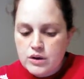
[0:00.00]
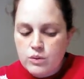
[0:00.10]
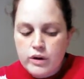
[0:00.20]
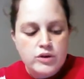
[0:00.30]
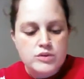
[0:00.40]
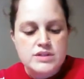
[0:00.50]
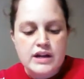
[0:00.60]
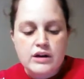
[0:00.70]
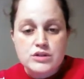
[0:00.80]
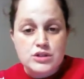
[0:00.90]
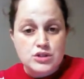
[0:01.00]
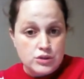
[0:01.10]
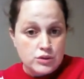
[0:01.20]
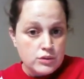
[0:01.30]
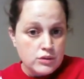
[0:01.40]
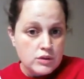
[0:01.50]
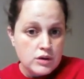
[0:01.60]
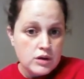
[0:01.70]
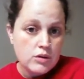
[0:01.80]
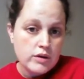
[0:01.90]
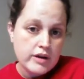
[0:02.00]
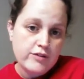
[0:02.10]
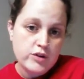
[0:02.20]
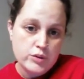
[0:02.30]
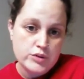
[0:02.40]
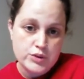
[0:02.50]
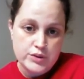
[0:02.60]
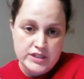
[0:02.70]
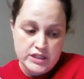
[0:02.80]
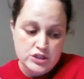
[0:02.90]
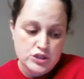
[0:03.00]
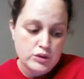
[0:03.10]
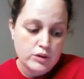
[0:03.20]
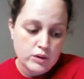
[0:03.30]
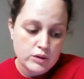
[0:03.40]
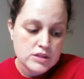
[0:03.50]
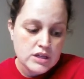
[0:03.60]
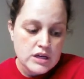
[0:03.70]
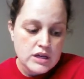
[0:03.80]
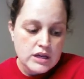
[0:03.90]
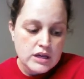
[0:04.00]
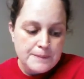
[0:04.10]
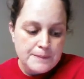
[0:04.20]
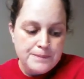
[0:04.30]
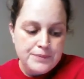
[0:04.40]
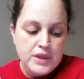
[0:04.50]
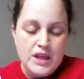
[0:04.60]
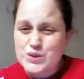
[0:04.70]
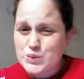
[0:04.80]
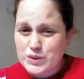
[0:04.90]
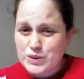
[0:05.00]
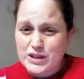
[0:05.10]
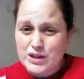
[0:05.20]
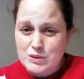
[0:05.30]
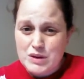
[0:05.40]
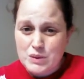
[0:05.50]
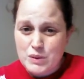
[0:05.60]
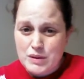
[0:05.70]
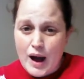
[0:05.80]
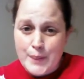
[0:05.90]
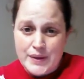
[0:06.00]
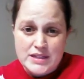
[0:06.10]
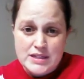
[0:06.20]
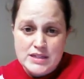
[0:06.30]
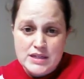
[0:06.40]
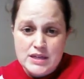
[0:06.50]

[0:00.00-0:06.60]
what you set out to do, if you do intentional goals, is really going to be what happens.